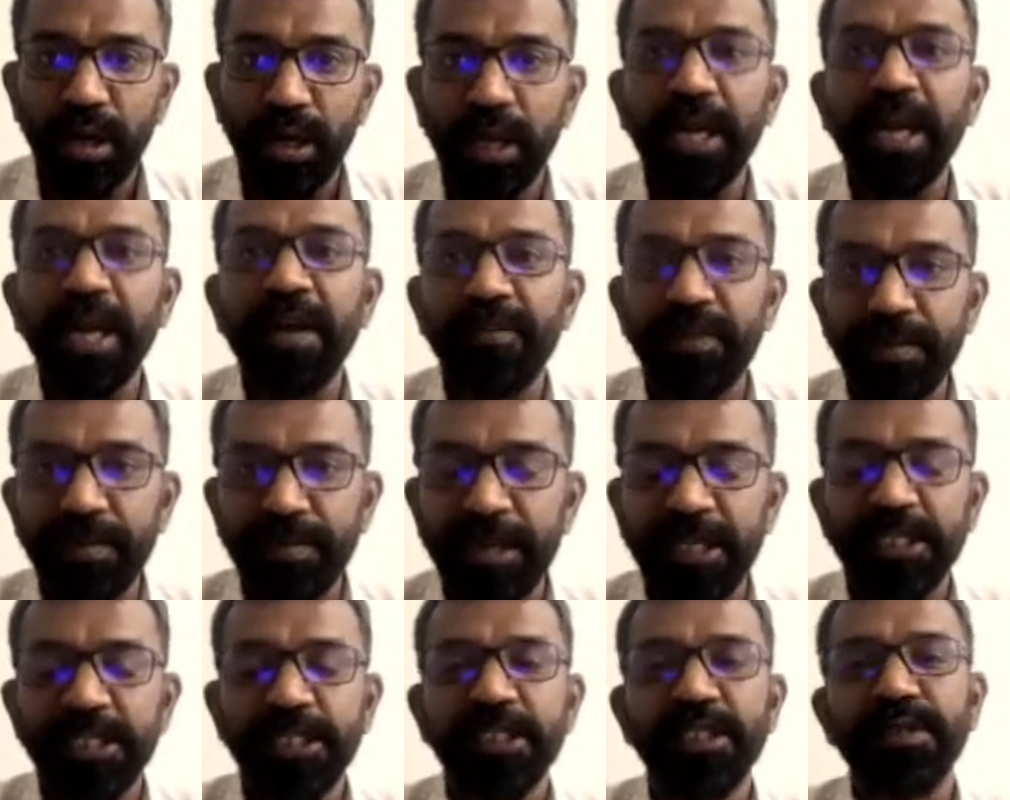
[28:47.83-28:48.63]

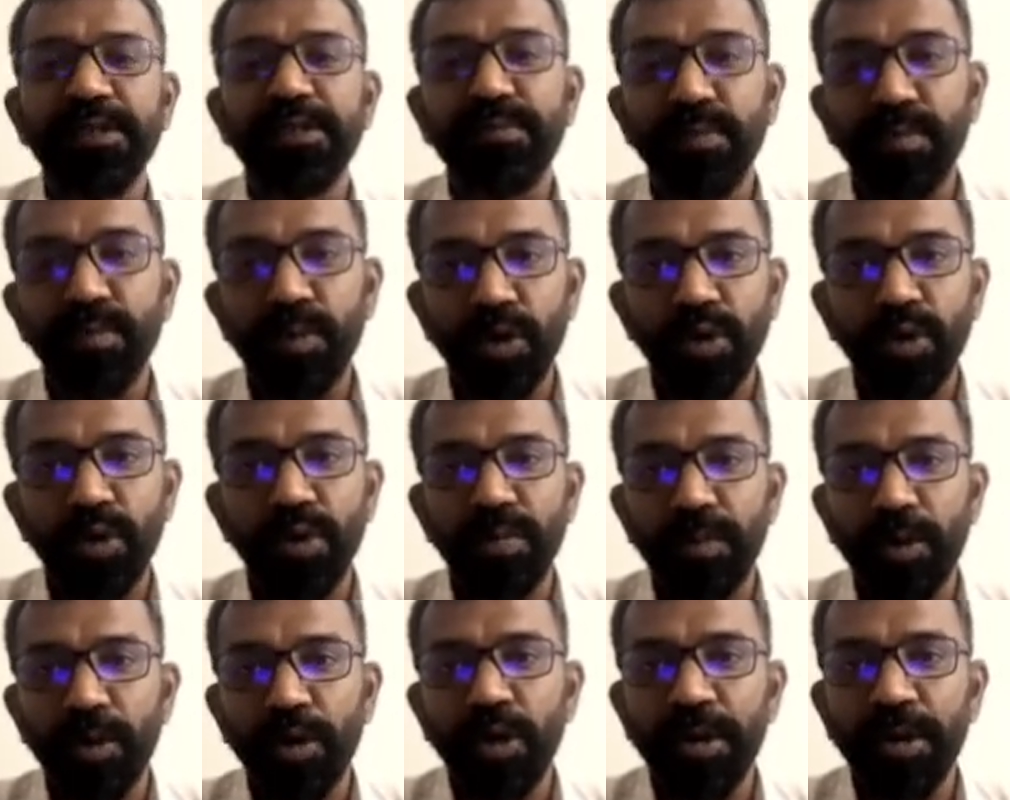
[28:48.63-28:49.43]
governments,
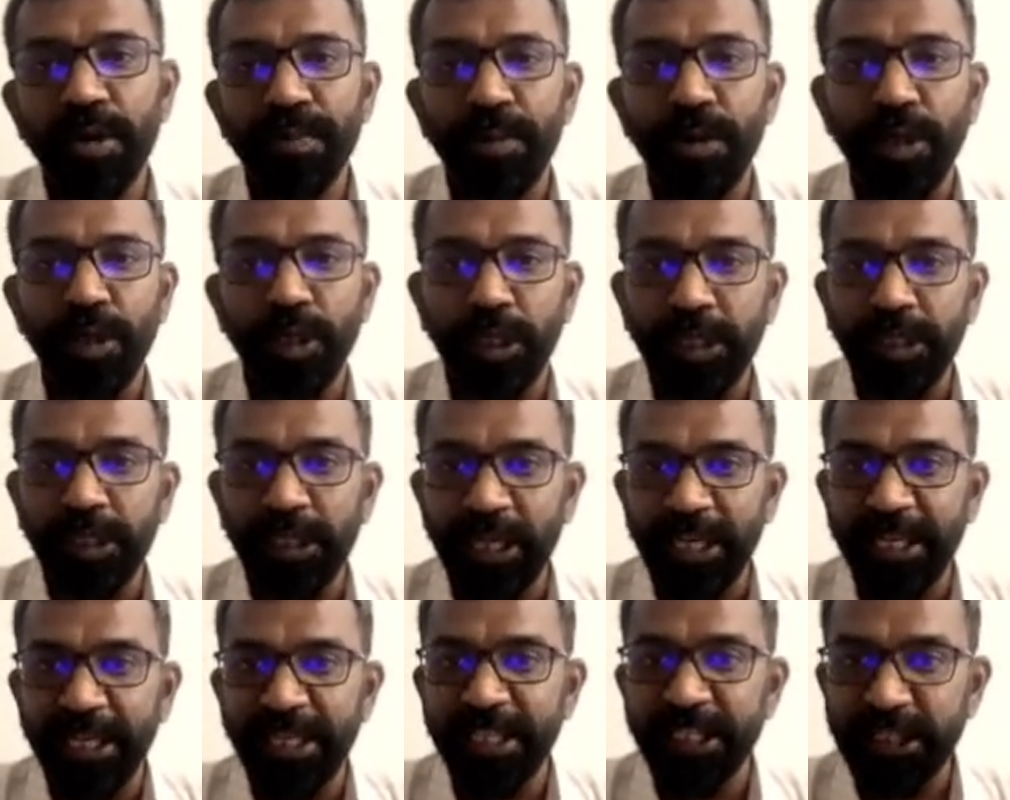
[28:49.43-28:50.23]
more
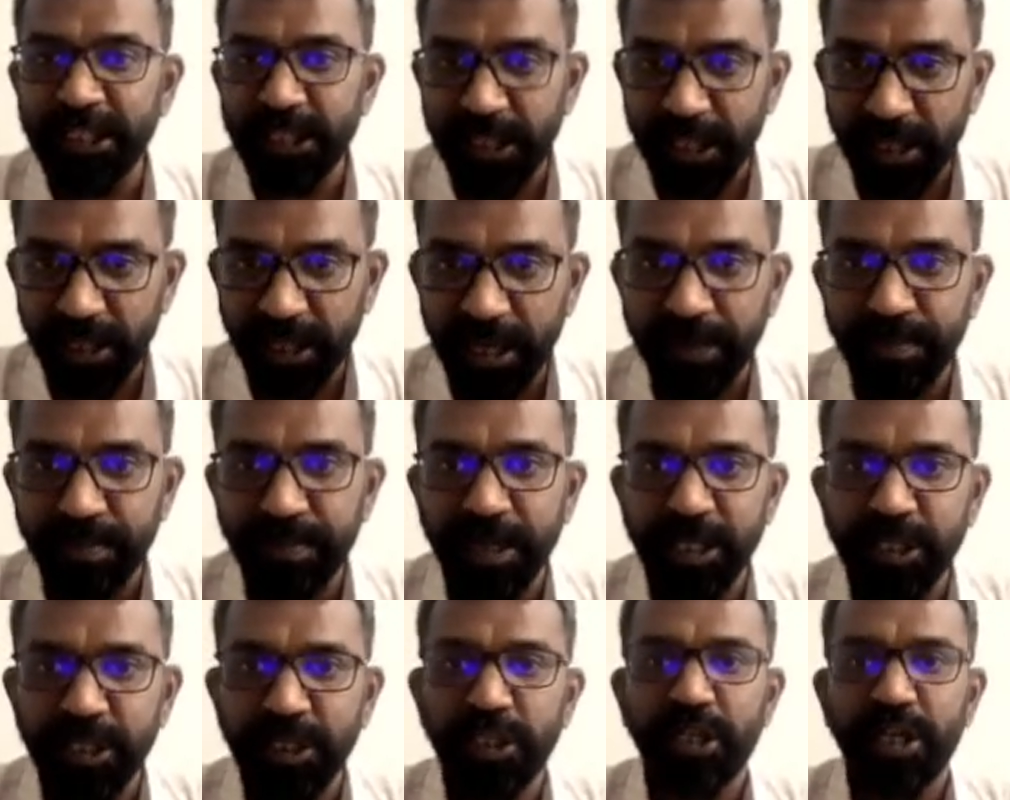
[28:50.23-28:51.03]
importantly, district
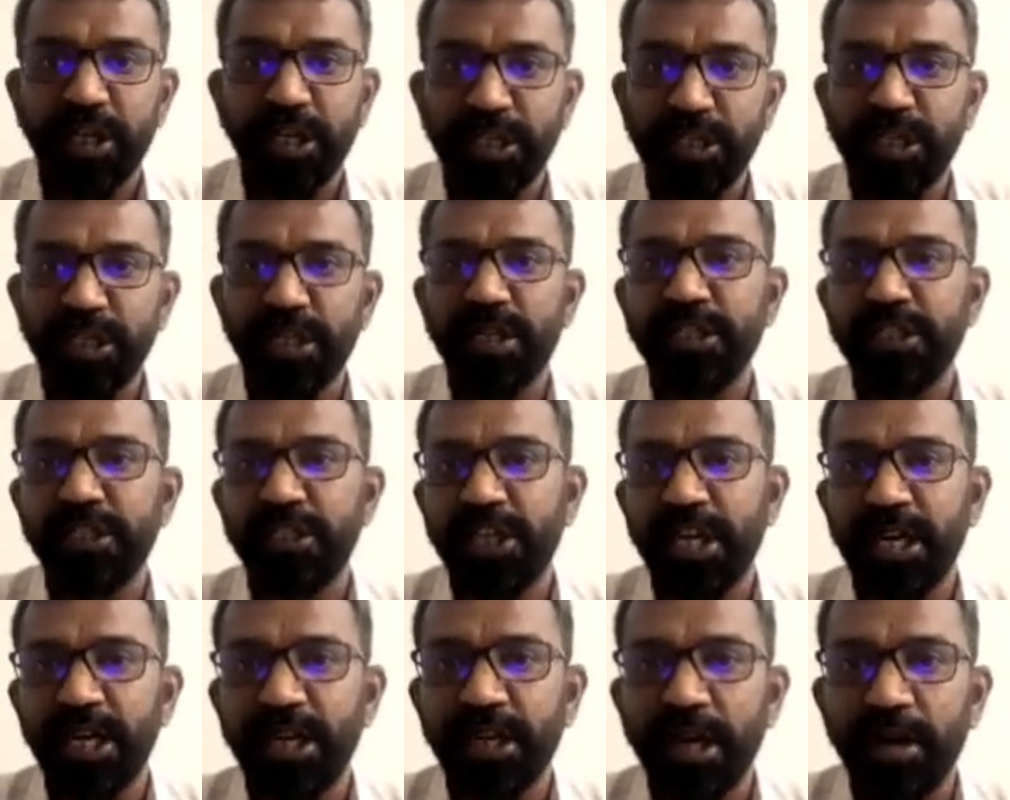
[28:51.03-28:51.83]
administration and
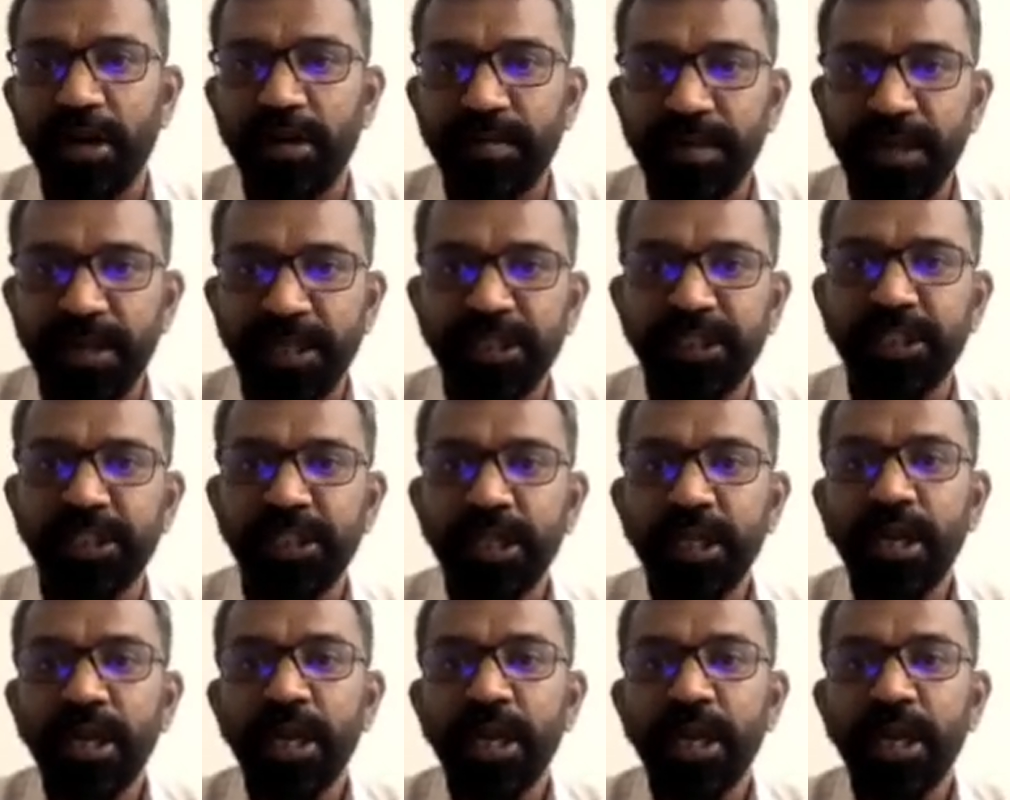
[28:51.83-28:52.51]
state governments,